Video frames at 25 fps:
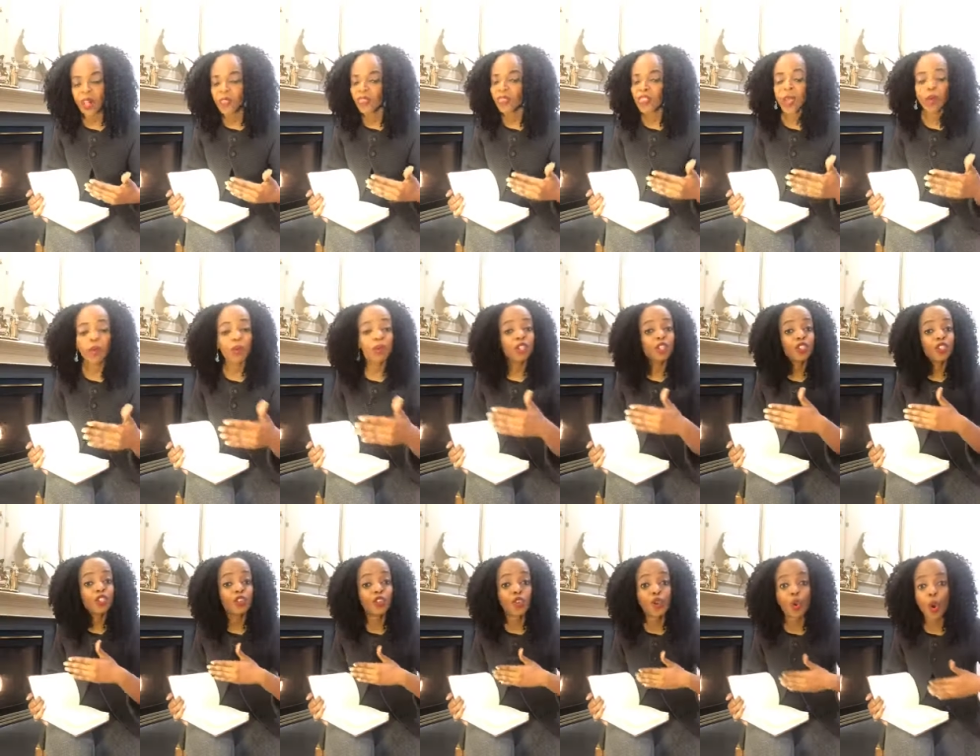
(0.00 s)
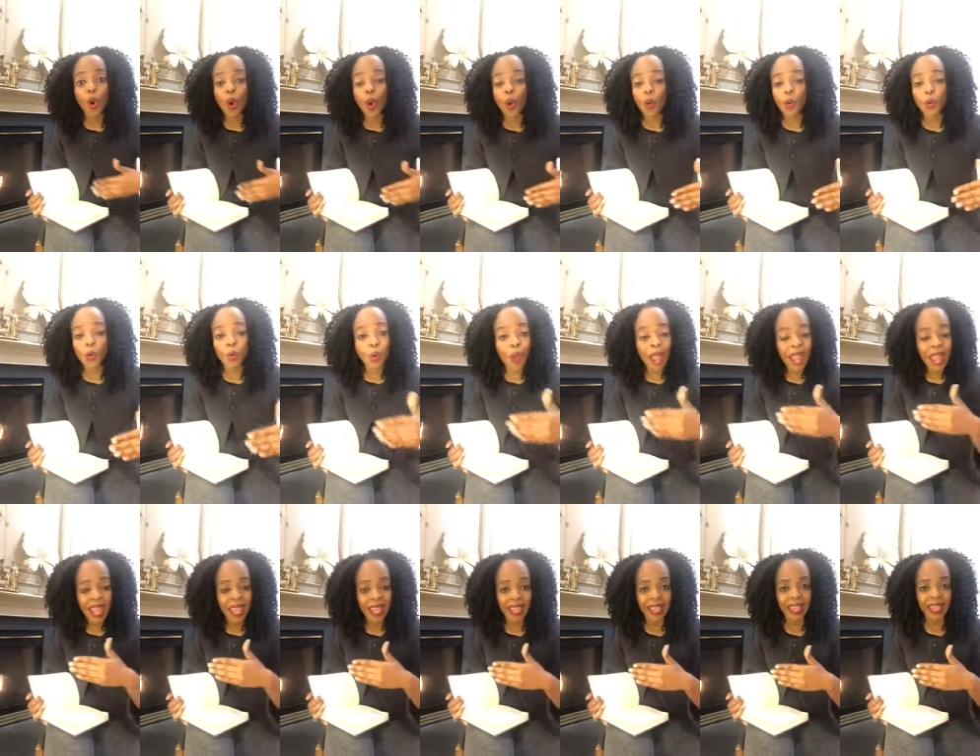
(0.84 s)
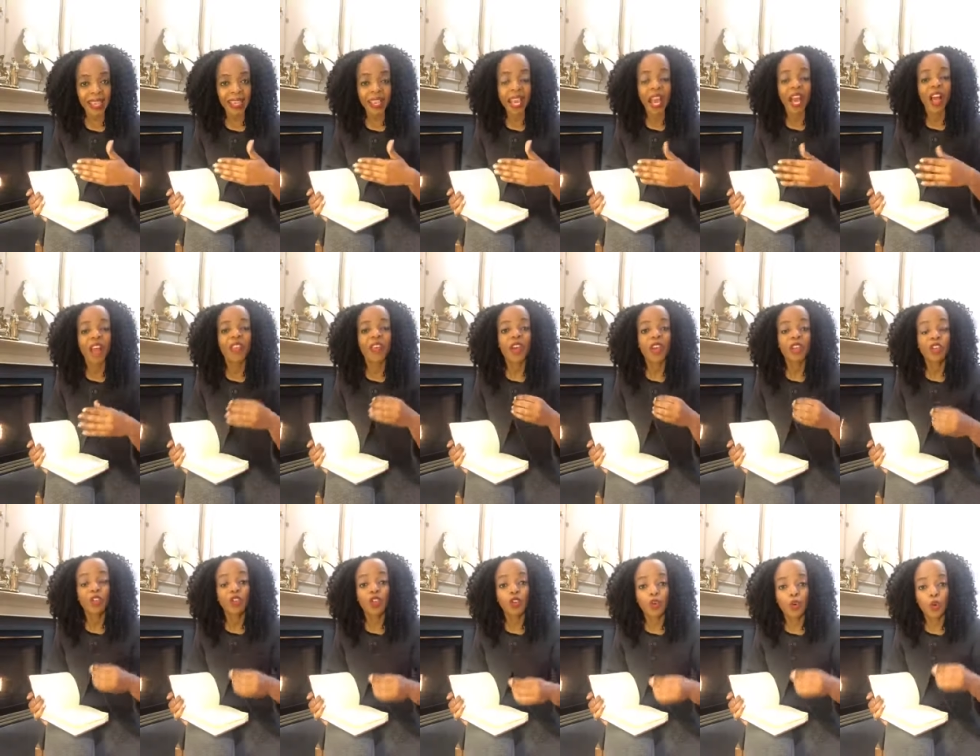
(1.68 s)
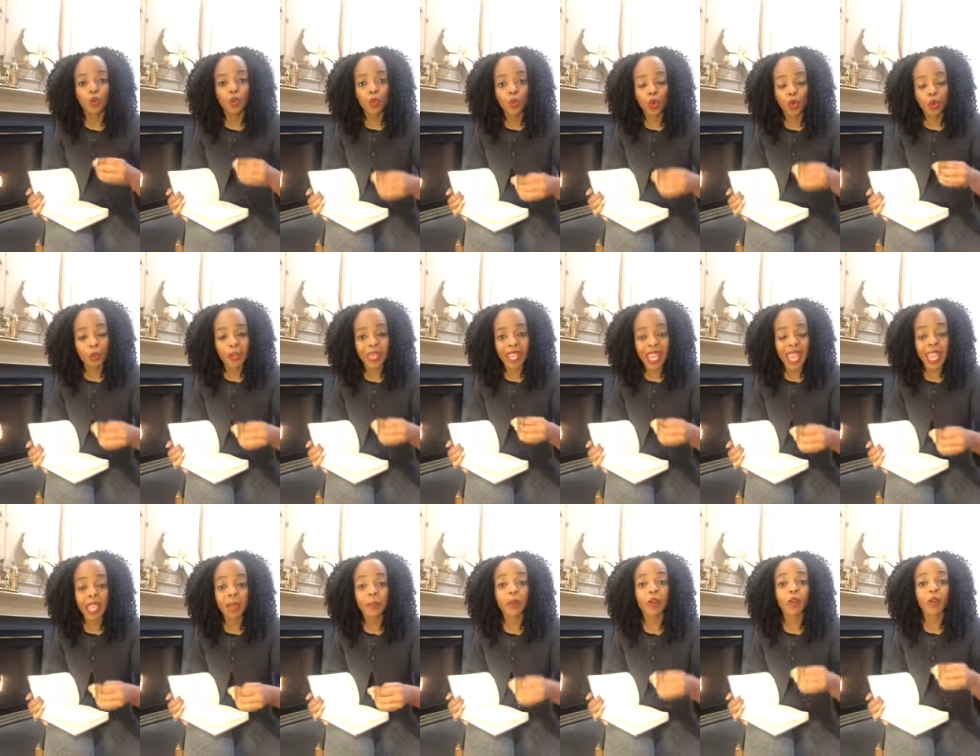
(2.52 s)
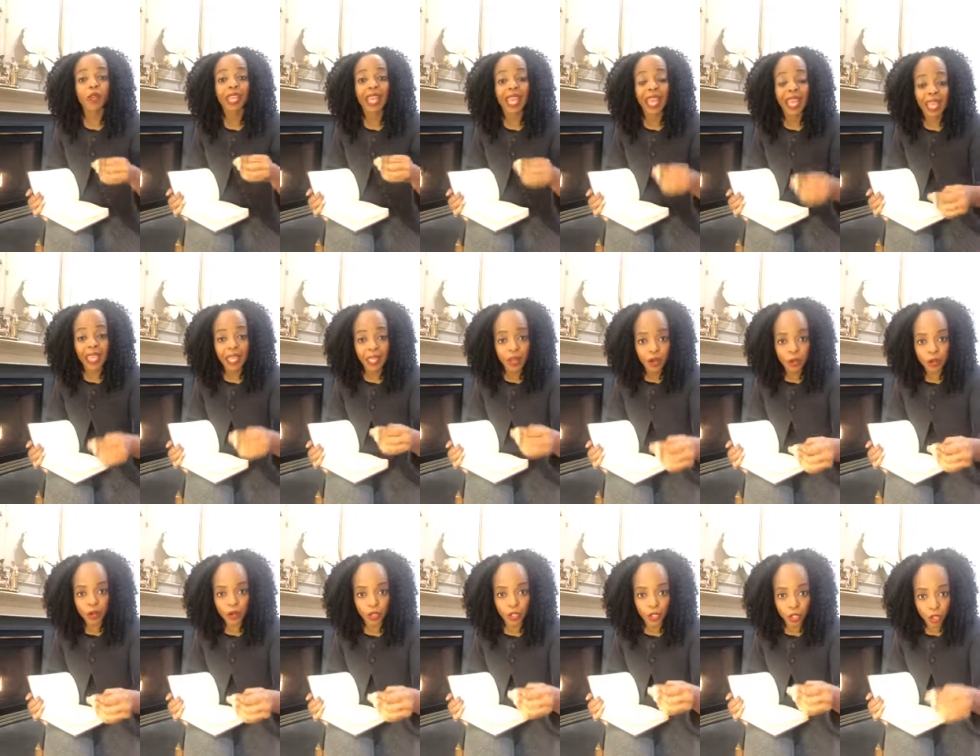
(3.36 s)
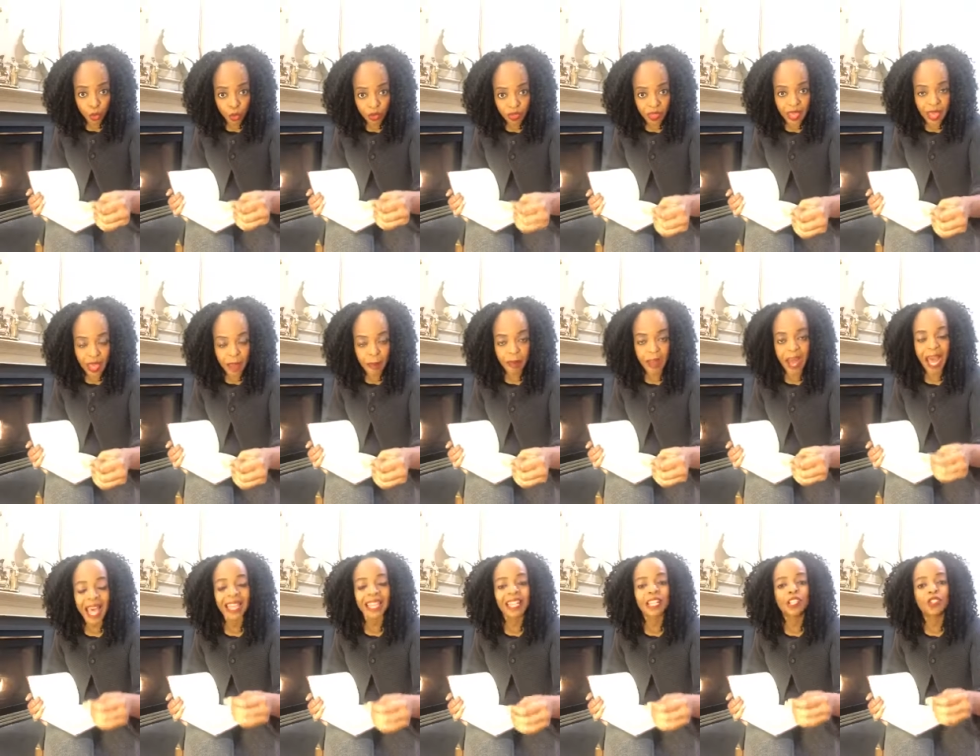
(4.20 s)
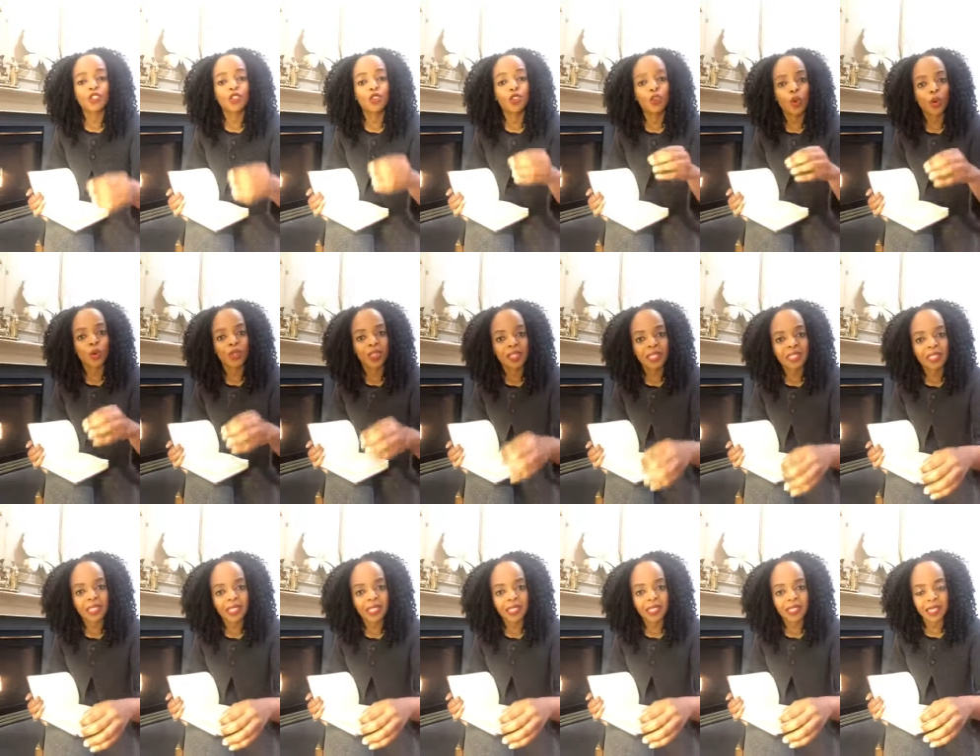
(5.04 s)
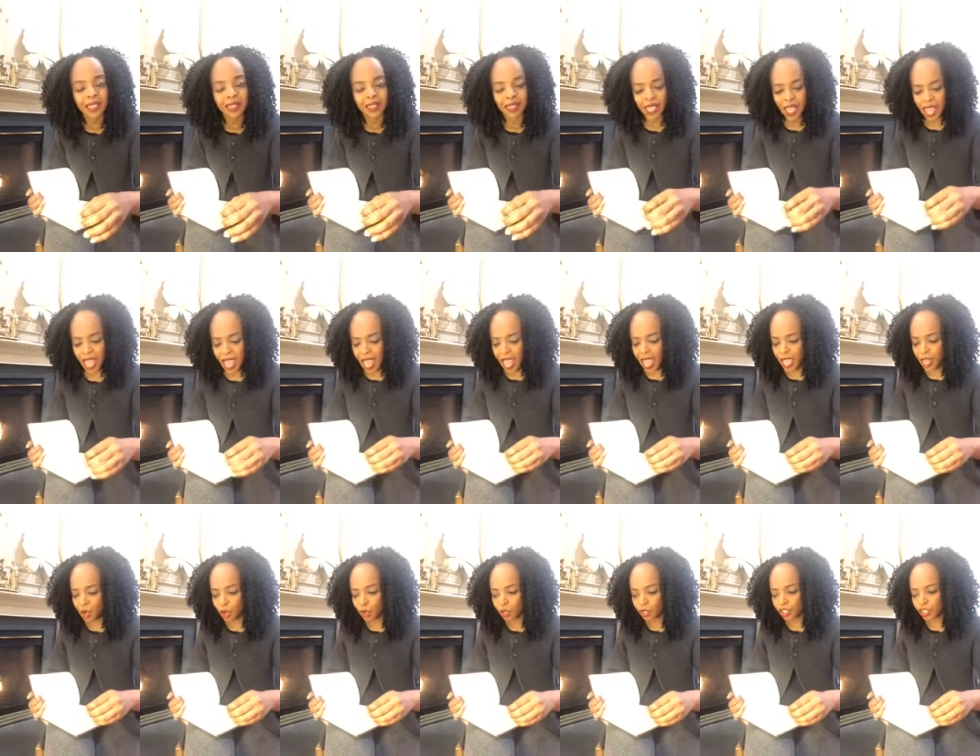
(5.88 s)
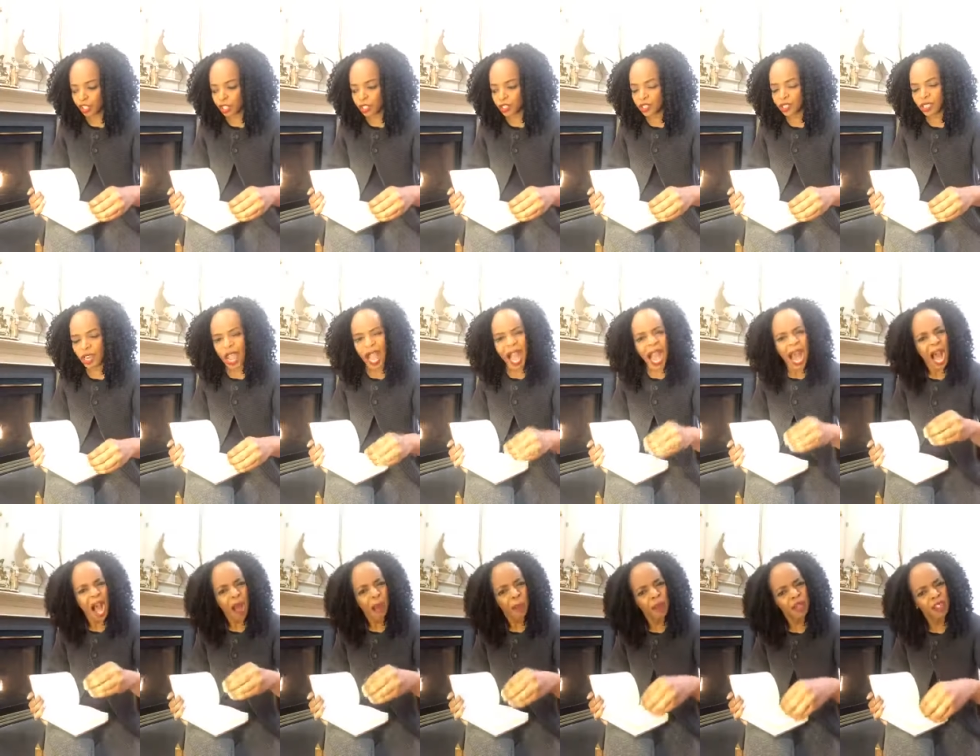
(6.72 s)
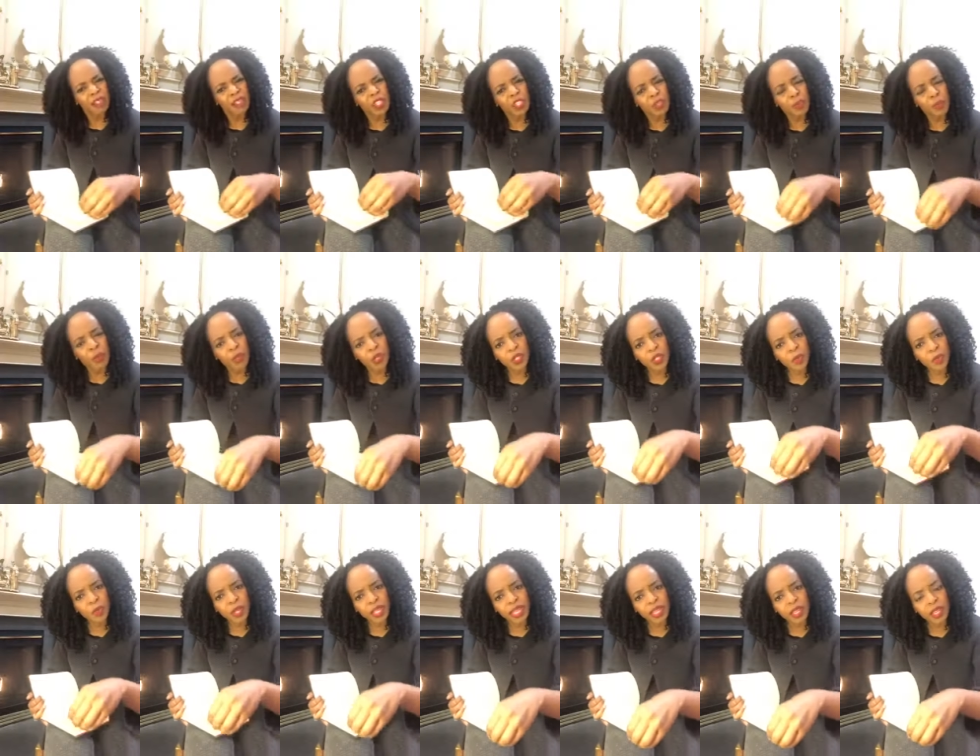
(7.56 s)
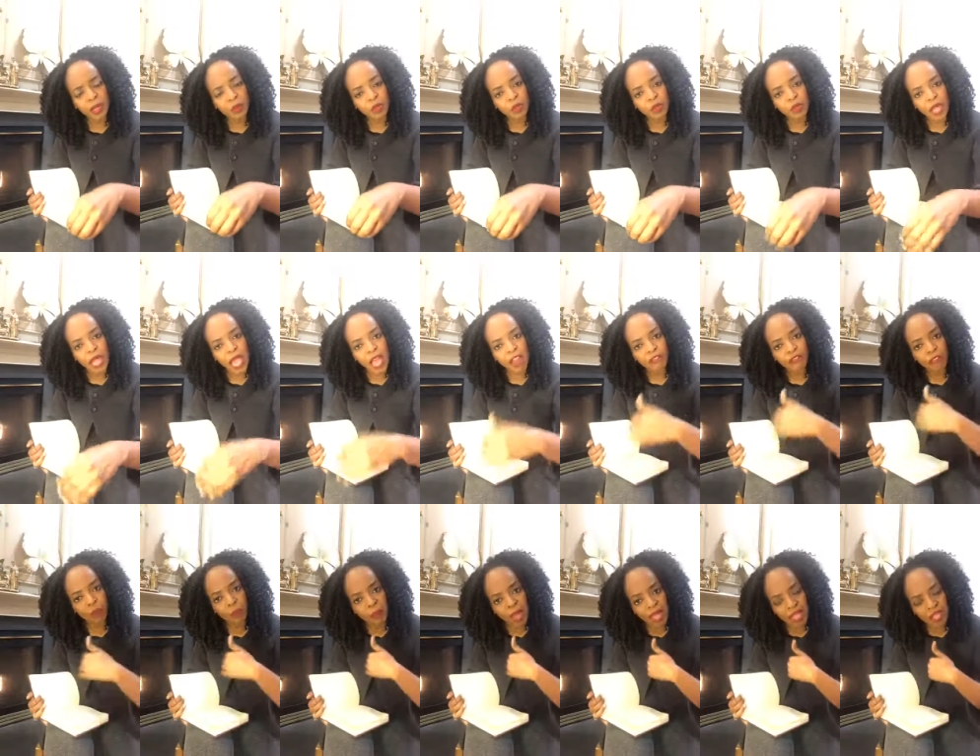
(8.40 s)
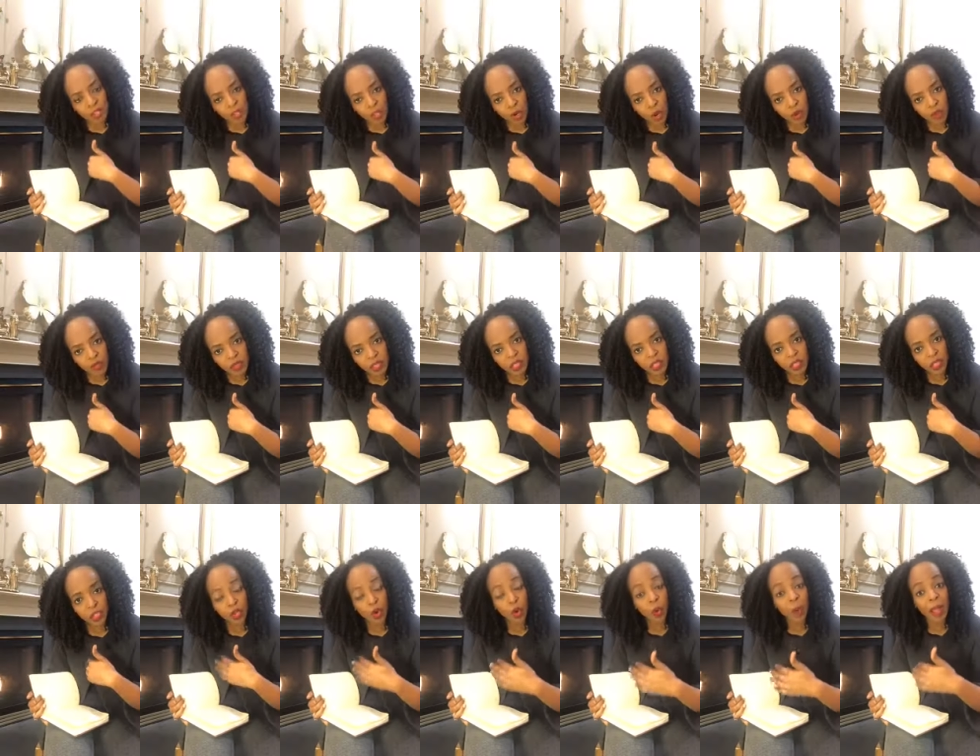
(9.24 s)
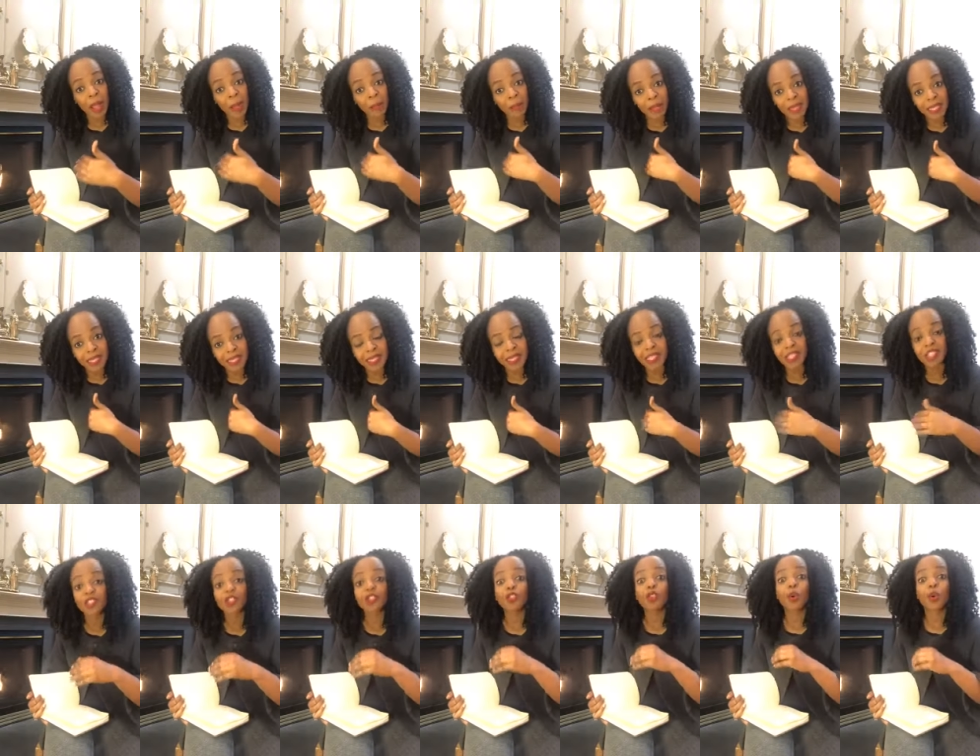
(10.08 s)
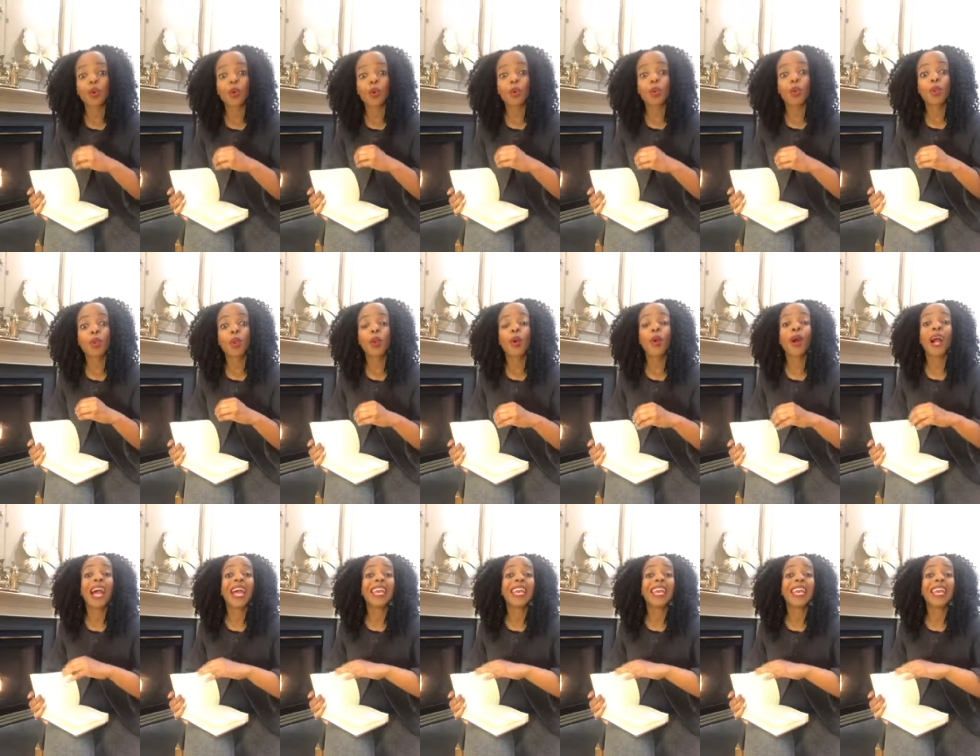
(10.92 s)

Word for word: There is no way that you would be able to cater to them unless you know the details and not just how much disposable income do they have for my services or my business? No, no, no, no.